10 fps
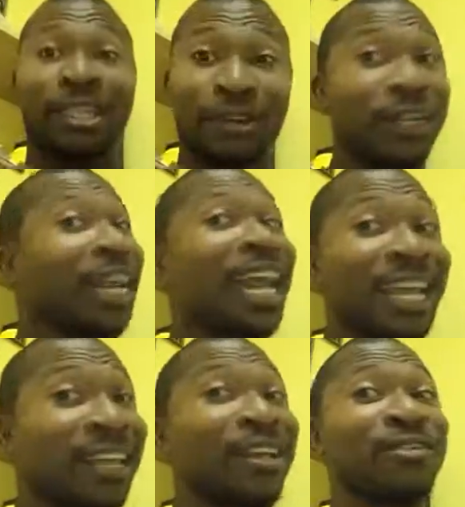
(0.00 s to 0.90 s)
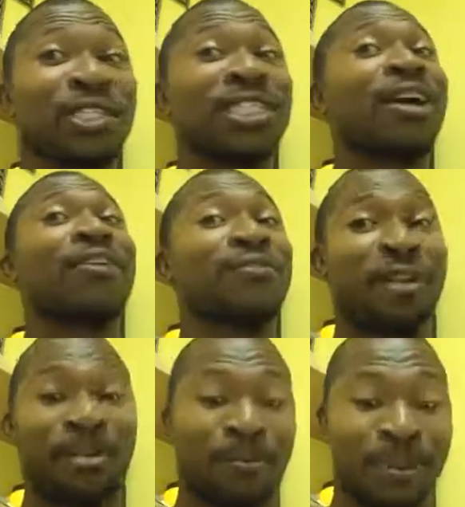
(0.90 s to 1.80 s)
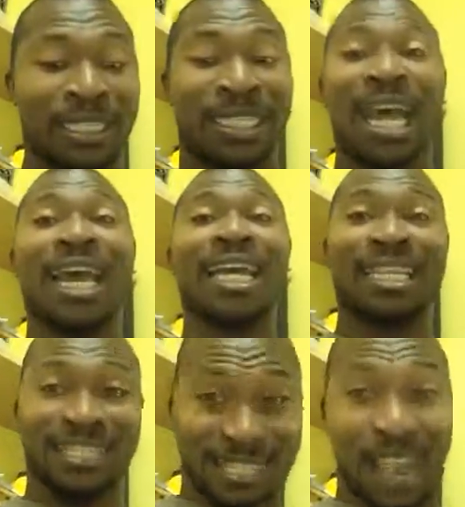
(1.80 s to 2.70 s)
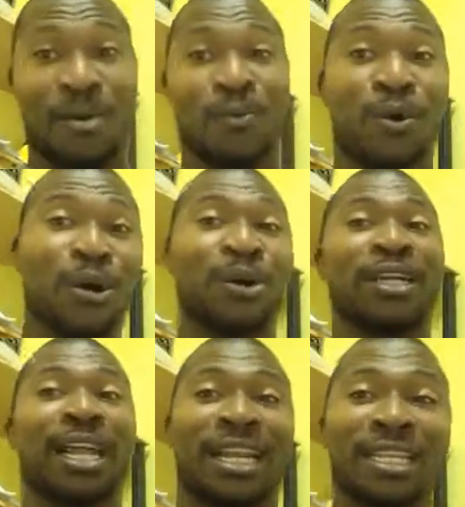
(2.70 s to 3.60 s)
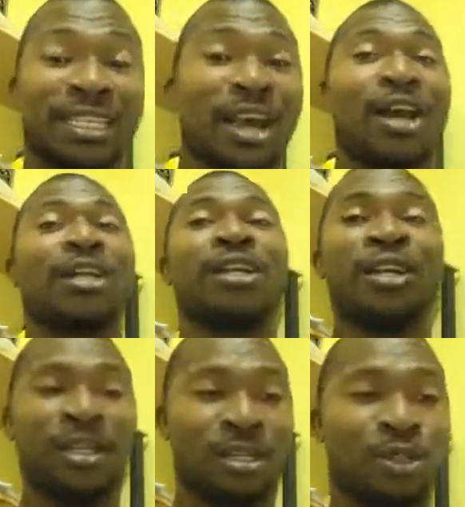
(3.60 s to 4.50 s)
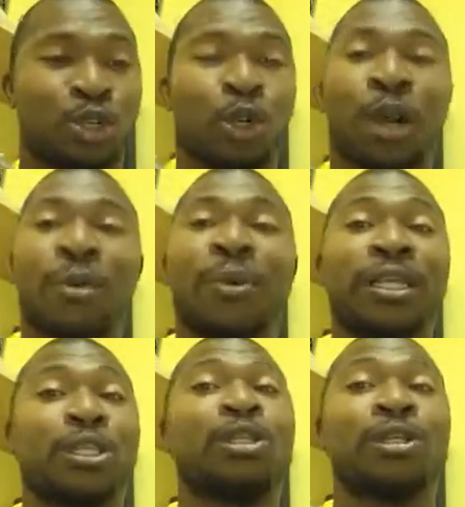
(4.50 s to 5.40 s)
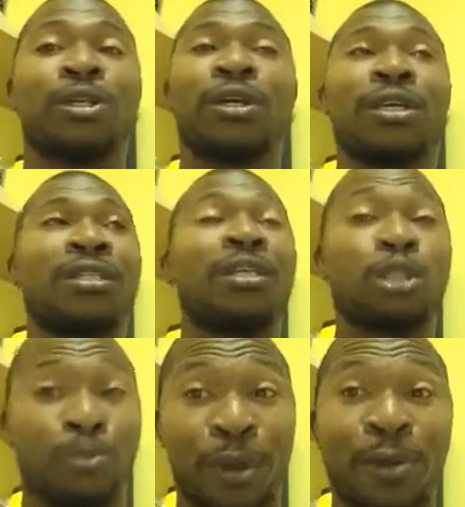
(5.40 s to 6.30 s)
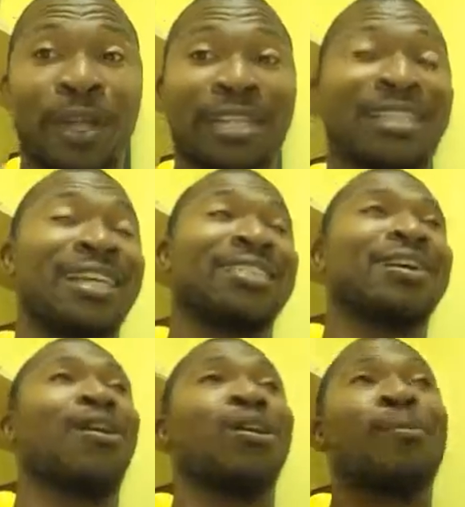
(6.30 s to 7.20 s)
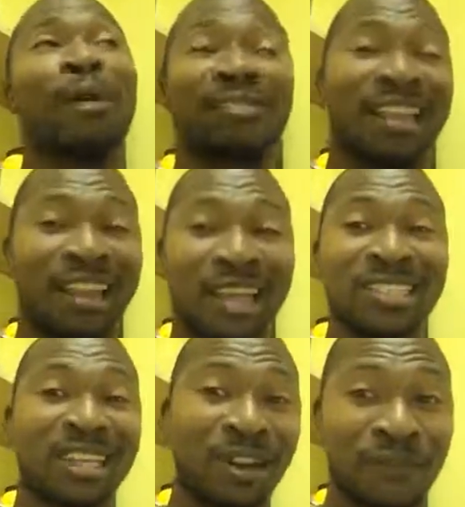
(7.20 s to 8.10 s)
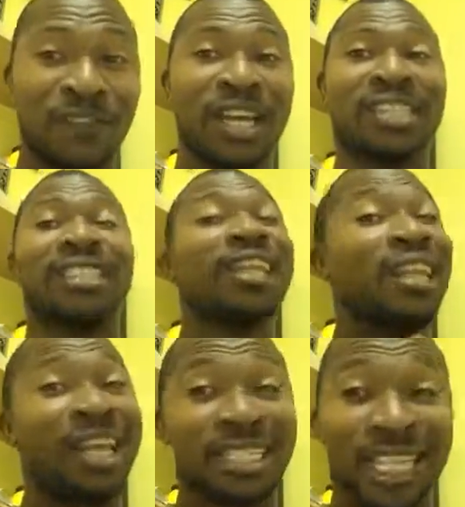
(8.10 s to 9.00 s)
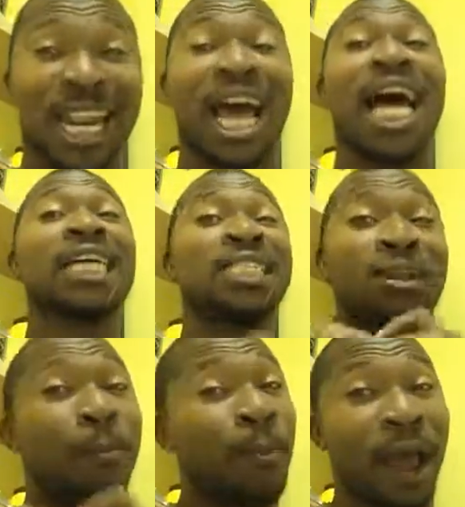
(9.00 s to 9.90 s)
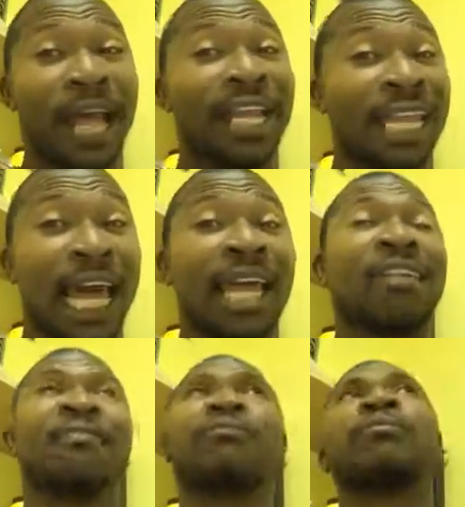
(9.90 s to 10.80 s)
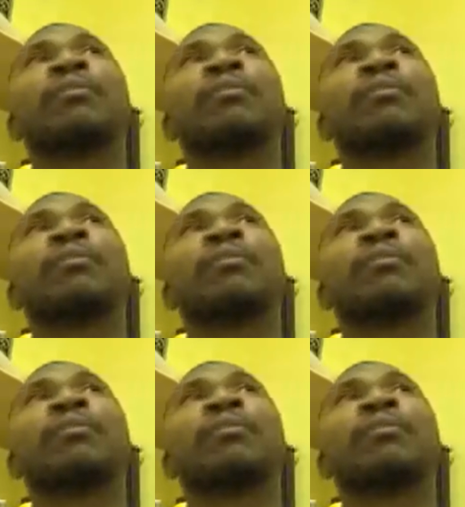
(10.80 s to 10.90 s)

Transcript: other negative stuff beside that word that is contrary to the spirit, that's all about the lust of the flesh and the lust of the eyes and the pride of life,